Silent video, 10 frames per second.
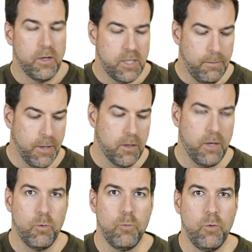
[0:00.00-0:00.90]
Typically
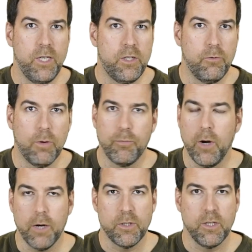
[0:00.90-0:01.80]
when we do a
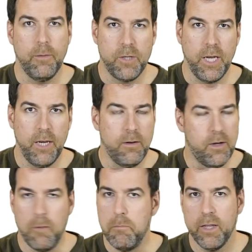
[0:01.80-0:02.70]
progress update,
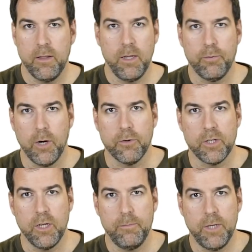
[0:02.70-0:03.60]
a monthly
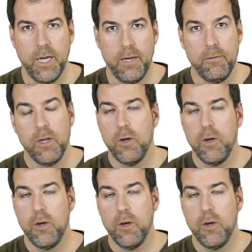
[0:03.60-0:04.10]
progress update,